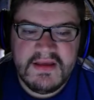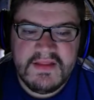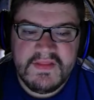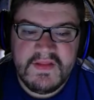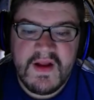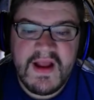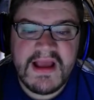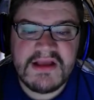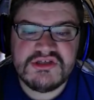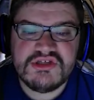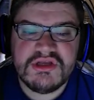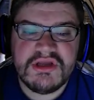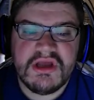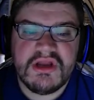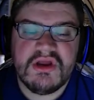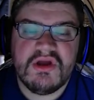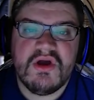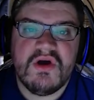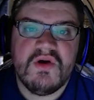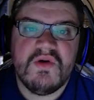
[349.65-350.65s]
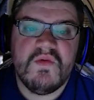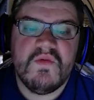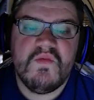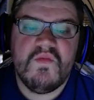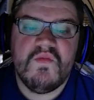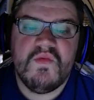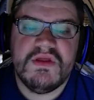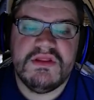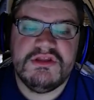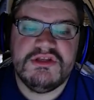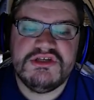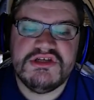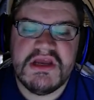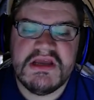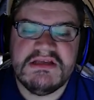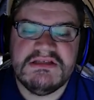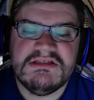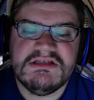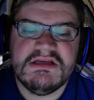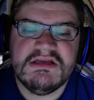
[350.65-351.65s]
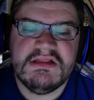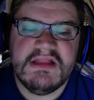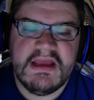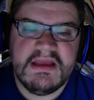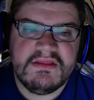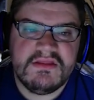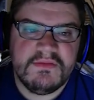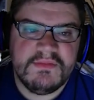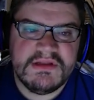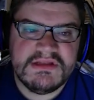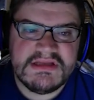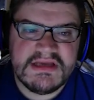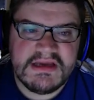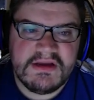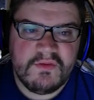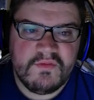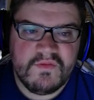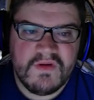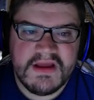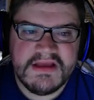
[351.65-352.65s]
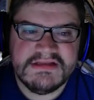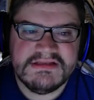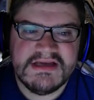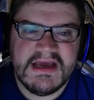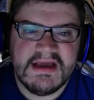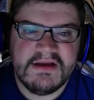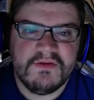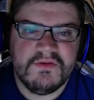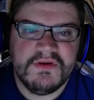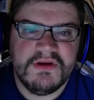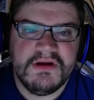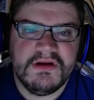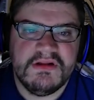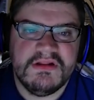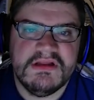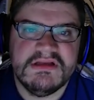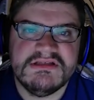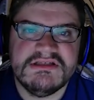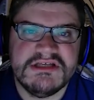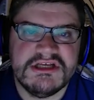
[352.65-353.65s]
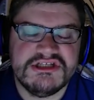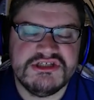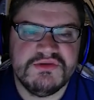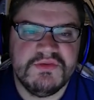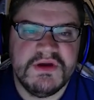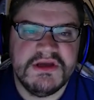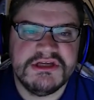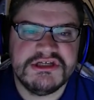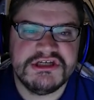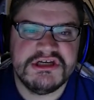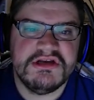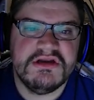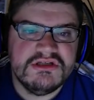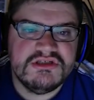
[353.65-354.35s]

They're actually going to go with J.C. Latham and take a right tackle here in this situation.